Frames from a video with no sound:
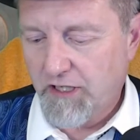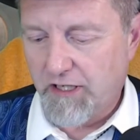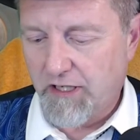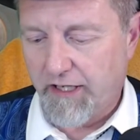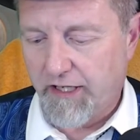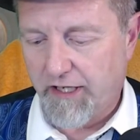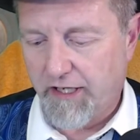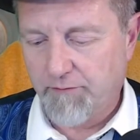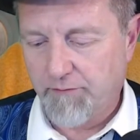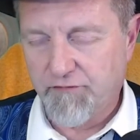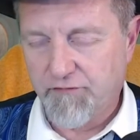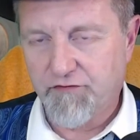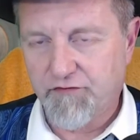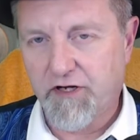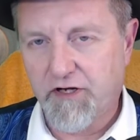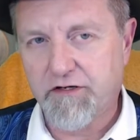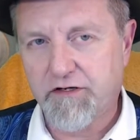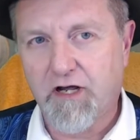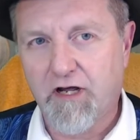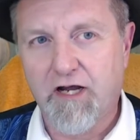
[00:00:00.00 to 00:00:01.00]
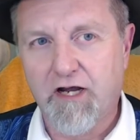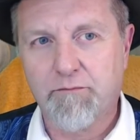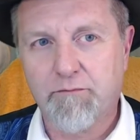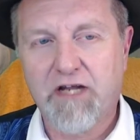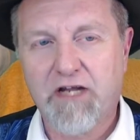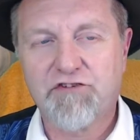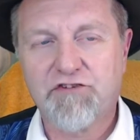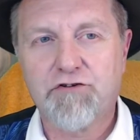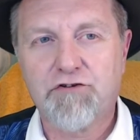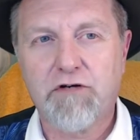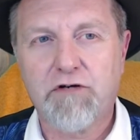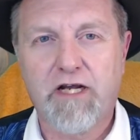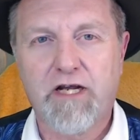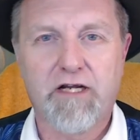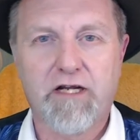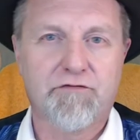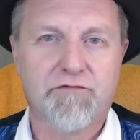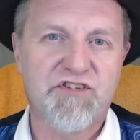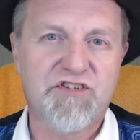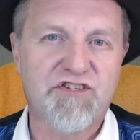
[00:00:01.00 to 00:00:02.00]
I am the Fandi Master. I
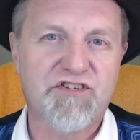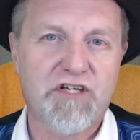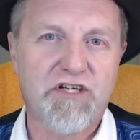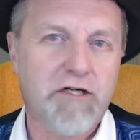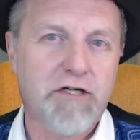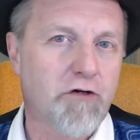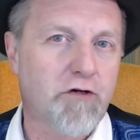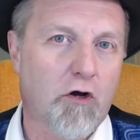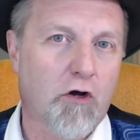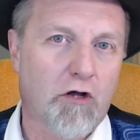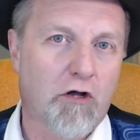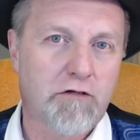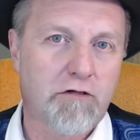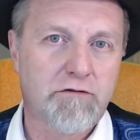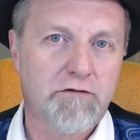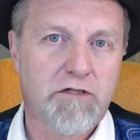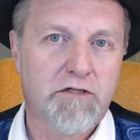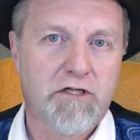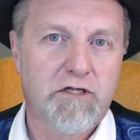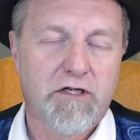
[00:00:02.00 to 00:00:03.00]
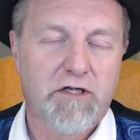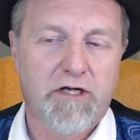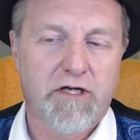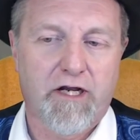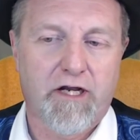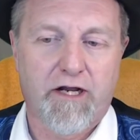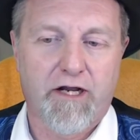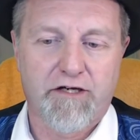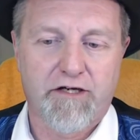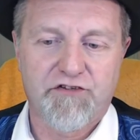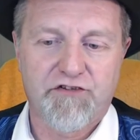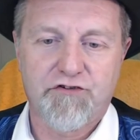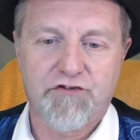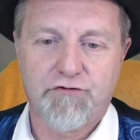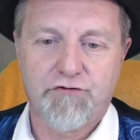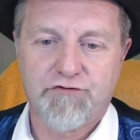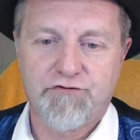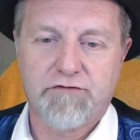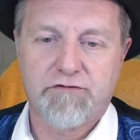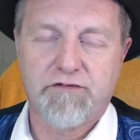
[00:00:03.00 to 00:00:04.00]
have seen it all. And it's
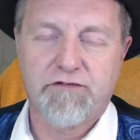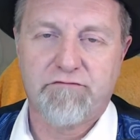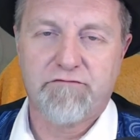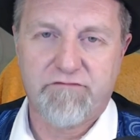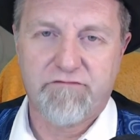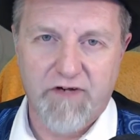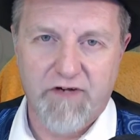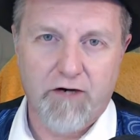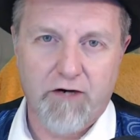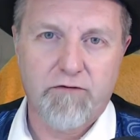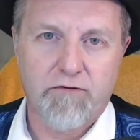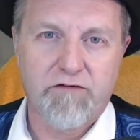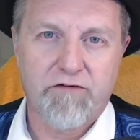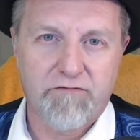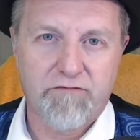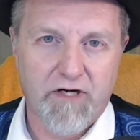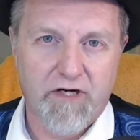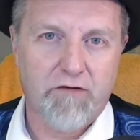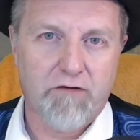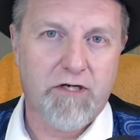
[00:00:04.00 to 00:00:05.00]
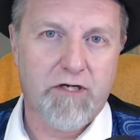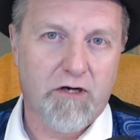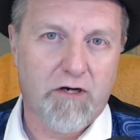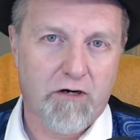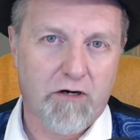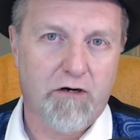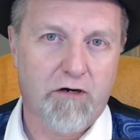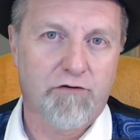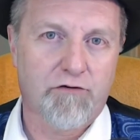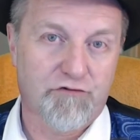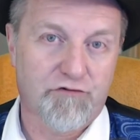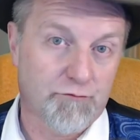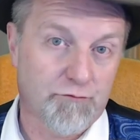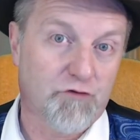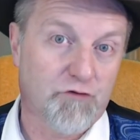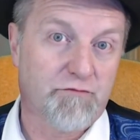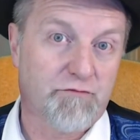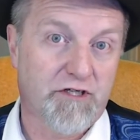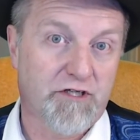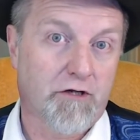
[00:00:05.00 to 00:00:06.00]
usually very, very hard to
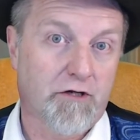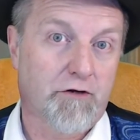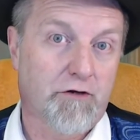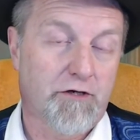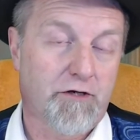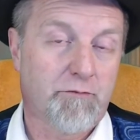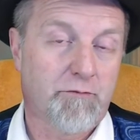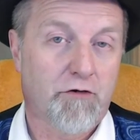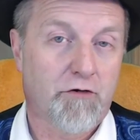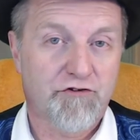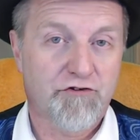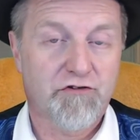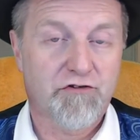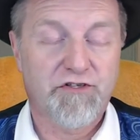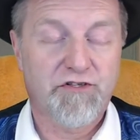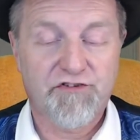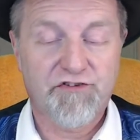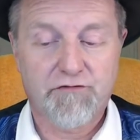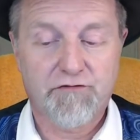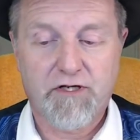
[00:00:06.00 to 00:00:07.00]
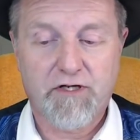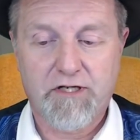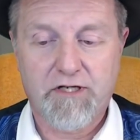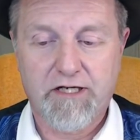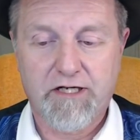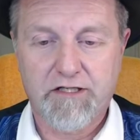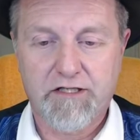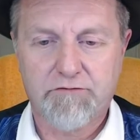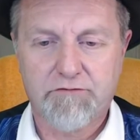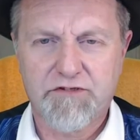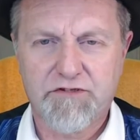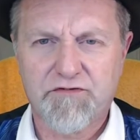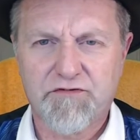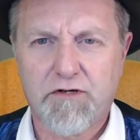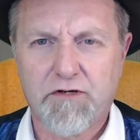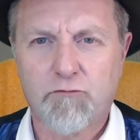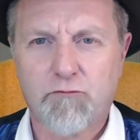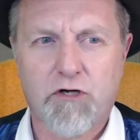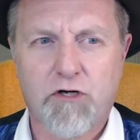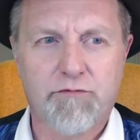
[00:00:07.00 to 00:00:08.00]
move me emotionally. So I liked it. It was a
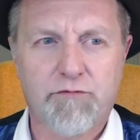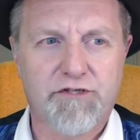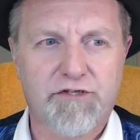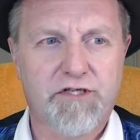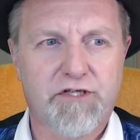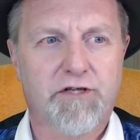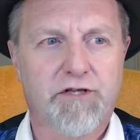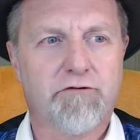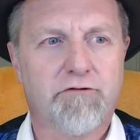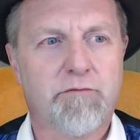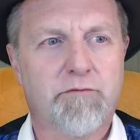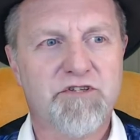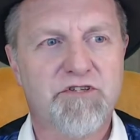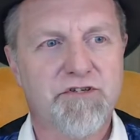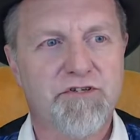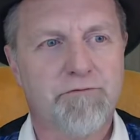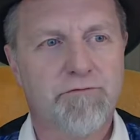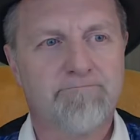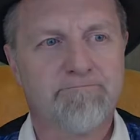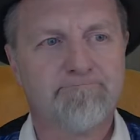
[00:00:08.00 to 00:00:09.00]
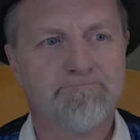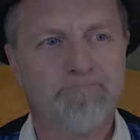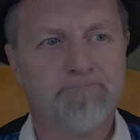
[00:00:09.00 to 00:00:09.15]
very well put together episode.